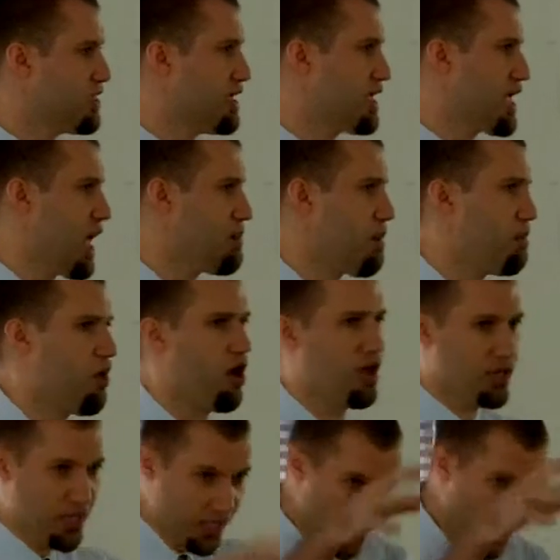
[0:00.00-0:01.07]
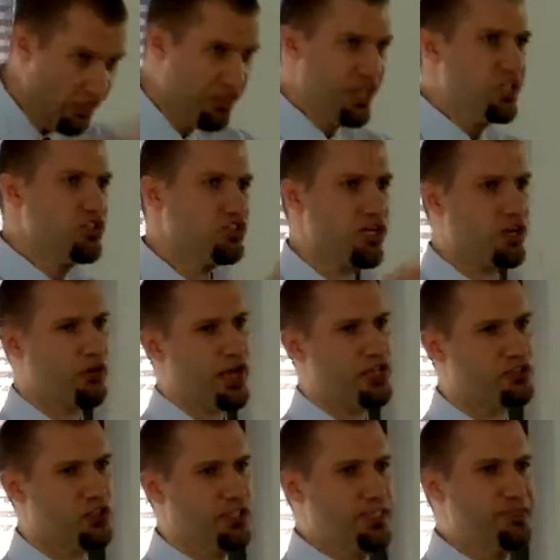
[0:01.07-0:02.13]
are going to come upon this
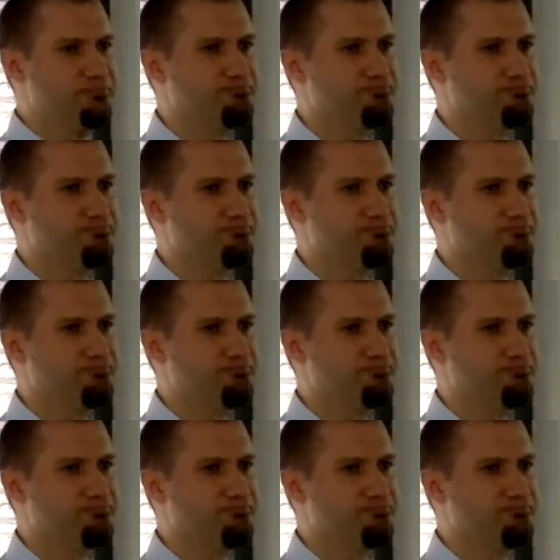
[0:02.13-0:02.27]
generation.